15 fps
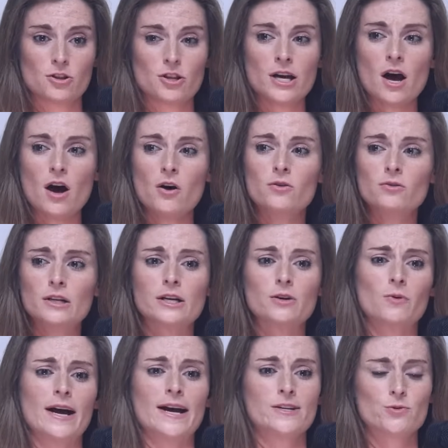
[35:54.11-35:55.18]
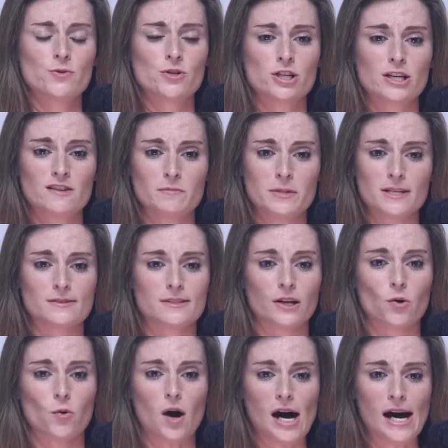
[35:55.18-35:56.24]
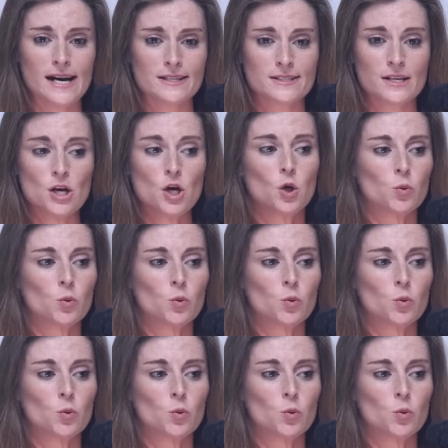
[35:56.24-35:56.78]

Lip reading: The only way to achieve peace and quiet